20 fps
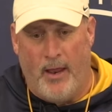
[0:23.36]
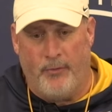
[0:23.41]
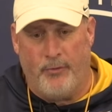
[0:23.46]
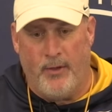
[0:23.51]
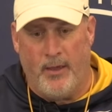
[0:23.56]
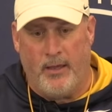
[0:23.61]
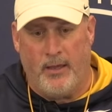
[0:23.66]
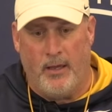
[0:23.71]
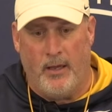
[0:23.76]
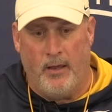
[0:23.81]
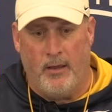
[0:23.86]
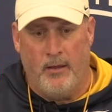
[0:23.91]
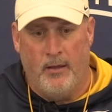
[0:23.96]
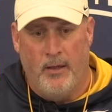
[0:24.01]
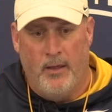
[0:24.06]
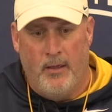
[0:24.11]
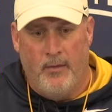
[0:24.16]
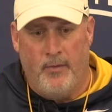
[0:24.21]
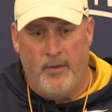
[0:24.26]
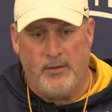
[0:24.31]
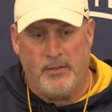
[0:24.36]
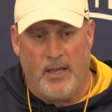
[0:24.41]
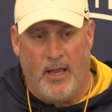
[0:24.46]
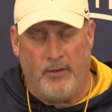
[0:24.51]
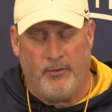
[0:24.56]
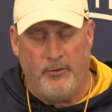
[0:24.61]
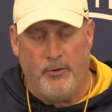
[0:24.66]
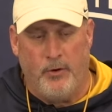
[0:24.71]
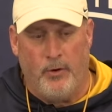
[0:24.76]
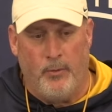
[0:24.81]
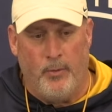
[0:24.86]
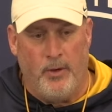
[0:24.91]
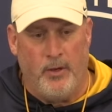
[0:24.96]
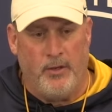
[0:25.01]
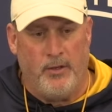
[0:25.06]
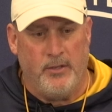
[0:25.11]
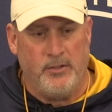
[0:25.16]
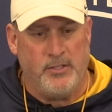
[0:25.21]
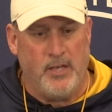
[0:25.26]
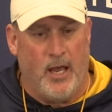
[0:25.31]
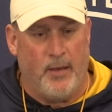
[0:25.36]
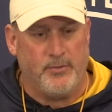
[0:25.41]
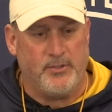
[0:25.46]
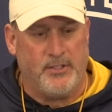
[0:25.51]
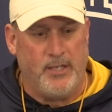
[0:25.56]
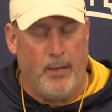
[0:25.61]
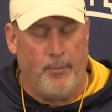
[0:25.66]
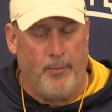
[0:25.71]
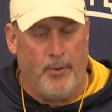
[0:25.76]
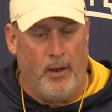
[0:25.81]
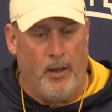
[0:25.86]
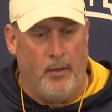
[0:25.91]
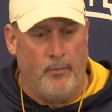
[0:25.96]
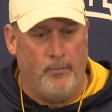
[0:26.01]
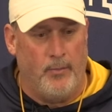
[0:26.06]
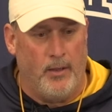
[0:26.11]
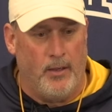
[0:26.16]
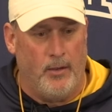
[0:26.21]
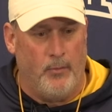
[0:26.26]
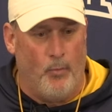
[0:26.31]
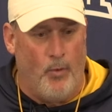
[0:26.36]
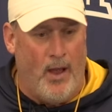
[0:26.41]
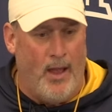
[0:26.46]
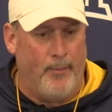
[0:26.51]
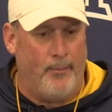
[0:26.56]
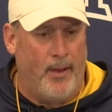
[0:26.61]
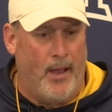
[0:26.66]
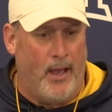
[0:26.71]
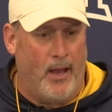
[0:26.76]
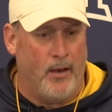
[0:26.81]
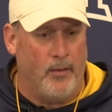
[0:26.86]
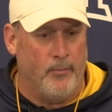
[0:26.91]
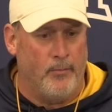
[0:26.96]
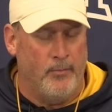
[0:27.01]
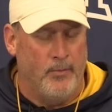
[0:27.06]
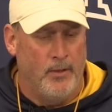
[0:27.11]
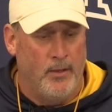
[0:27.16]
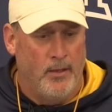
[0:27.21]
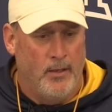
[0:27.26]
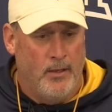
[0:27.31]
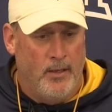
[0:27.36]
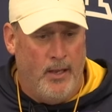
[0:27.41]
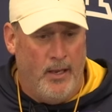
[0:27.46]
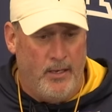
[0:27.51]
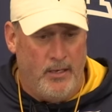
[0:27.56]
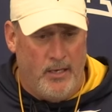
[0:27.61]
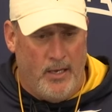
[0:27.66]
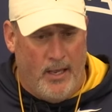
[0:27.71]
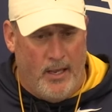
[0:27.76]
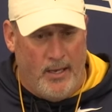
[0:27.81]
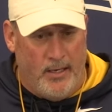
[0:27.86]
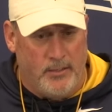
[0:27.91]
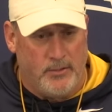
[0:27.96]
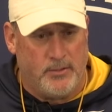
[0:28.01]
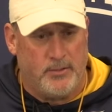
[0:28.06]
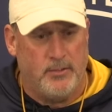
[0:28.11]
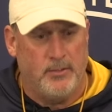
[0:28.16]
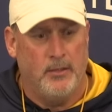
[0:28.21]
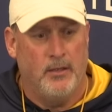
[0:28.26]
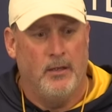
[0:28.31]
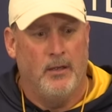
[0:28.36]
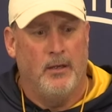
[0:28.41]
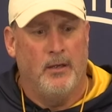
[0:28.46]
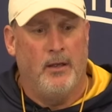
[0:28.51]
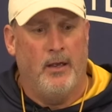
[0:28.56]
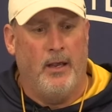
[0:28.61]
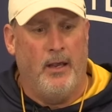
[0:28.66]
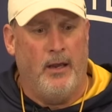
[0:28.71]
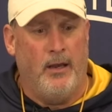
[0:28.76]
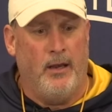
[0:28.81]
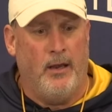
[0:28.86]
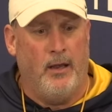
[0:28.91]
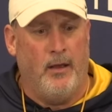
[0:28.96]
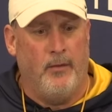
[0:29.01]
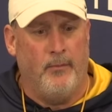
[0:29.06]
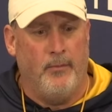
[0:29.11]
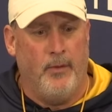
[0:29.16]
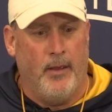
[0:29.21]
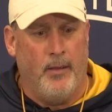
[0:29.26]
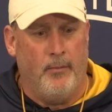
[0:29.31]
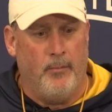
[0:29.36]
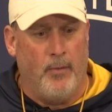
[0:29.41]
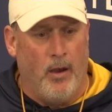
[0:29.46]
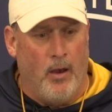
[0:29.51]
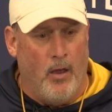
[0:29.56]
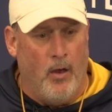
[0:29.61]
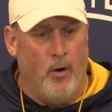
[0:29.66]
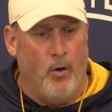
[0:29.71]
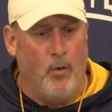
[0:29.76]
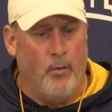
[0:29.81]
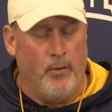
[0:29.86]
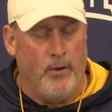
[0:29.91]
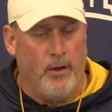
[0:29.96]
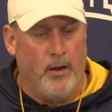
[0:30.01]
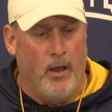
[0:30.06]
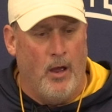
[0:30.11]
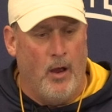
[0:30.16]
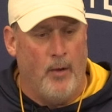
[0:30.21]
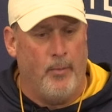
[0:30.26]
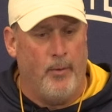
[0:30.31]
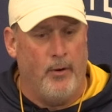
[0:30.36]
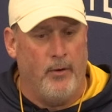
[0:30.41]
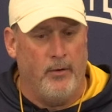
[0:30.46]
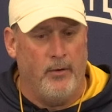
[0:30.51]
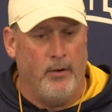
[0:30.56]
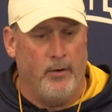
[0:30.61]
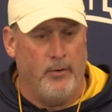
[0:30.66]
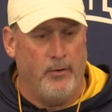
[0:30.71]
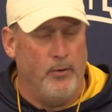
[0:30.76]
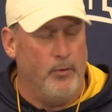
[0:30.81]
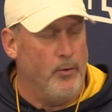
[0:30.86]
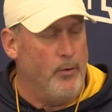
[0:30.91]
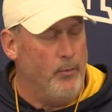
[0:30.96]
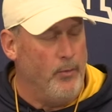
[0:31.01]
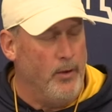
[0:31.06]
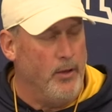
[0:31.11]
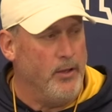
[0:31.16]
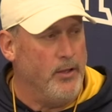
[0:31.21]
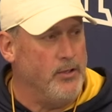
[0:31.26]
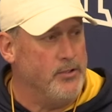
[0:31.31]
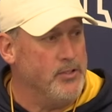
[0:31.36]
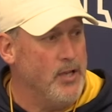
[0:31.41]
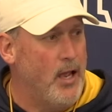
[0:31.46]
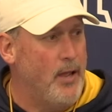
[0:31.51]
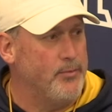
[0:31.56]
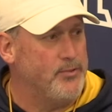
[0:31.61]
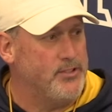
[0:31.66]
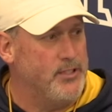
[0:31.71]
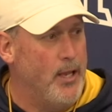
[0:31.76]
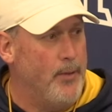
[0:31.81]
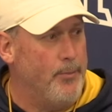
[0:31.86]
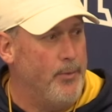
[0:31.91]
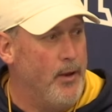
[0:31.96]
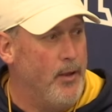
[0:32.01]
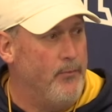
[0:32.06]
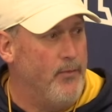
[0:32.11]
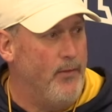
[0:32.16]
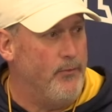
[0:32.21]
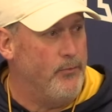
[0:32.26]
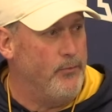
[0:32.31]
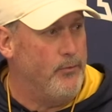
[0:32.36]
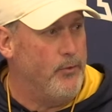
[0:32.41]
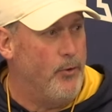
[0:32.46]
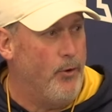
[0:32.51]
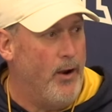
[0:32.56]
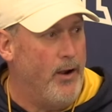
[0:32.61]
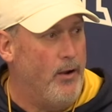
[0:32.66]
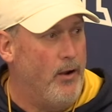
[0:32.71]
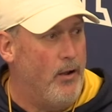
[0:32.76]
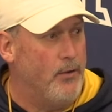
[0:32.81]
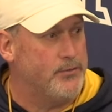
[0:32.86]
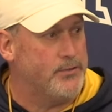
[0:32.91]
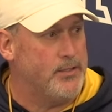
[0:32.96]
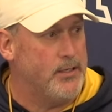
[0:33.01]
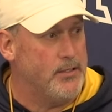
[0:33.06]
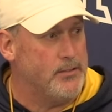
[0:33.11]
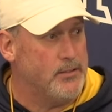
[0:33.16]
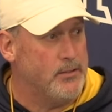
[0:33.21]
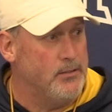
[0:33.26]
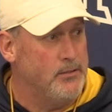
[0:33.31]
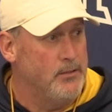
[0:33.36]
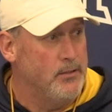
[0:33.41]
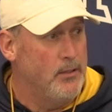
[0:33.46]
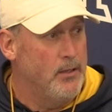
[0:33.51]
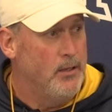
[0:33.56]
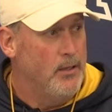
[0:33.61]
I think these guys are doing a really good job stepping up. Wyatt Milam and Yates and Malone and Hubbard are doing a really good job stepping up. Have great off season.